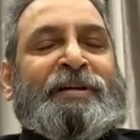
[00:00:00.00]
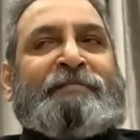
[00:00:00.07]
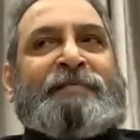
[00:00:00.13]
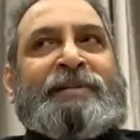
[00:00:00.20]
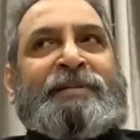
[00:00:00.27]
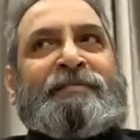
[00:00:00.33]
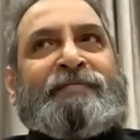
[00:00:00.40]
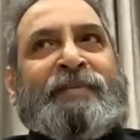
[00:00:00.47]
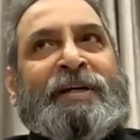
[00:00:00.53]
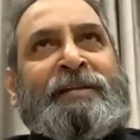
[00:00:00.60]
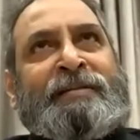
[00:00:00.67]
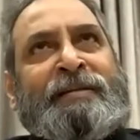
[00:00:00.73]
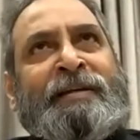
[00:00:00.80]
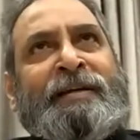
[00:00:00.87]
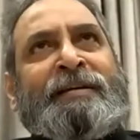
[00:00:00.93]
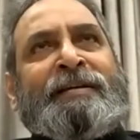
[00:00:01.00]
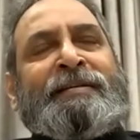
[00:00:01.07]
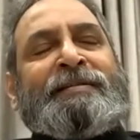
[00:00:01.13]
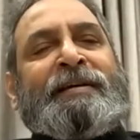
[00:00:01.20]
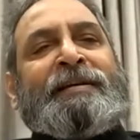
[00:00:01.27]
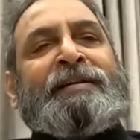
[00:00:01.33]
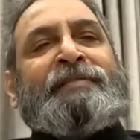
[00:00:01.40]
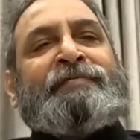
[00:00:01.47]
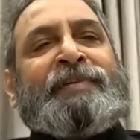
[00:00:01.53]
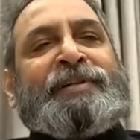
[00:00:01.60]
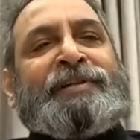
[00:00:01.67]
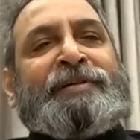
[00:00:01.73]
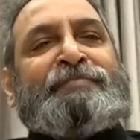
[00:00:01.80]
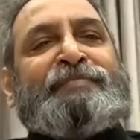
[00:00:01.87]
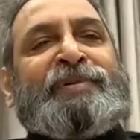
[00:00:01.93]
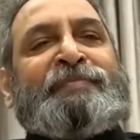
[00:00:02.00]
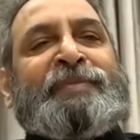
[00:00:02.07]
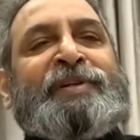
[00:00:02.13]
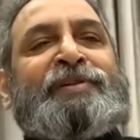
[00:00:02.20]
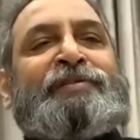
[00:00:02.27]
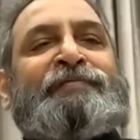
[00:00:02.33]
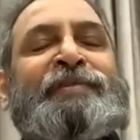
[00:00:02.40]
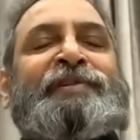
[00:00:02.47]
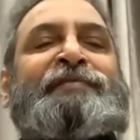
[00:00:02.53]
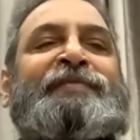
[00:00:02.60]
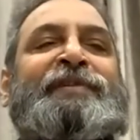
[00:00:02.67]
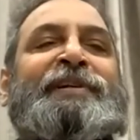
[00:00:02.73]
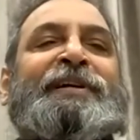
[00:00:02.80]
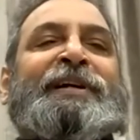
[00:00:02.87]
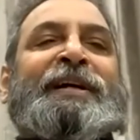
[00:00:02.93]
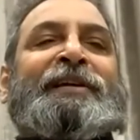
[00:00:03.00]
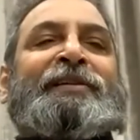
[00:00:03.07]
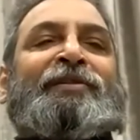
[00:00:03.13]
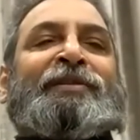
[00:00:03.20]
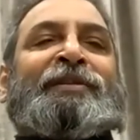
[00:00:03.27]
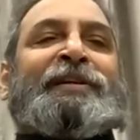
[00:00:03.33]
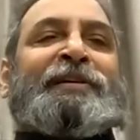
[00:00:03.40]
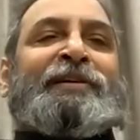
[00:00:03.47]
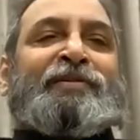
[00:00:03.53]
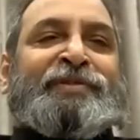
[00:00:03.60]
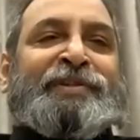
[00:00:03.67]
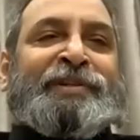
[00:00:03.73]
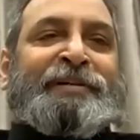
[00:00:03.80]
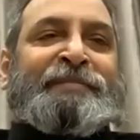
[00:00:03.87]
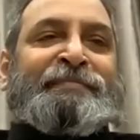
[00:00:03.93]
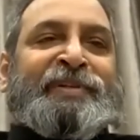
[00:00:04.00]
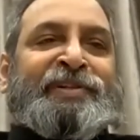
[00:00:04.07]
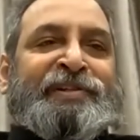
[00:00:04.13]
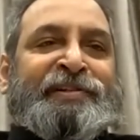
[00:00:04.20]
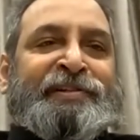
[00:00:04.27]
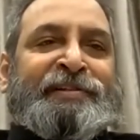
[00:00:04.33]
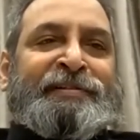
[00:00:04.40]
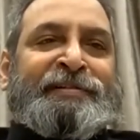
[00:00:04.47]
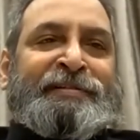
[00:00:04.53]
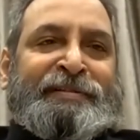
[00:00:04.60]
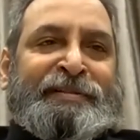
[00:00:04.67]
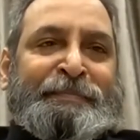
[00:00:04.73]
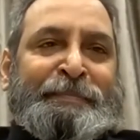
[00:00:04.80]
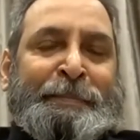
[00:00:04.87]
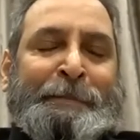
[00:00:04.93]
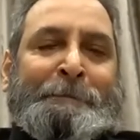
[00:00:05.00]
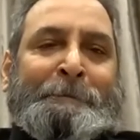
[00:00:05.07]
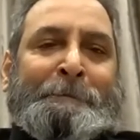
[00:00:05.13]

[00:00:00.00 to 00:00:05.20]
Which is once again a scientific temperament of a different kind on the outside material.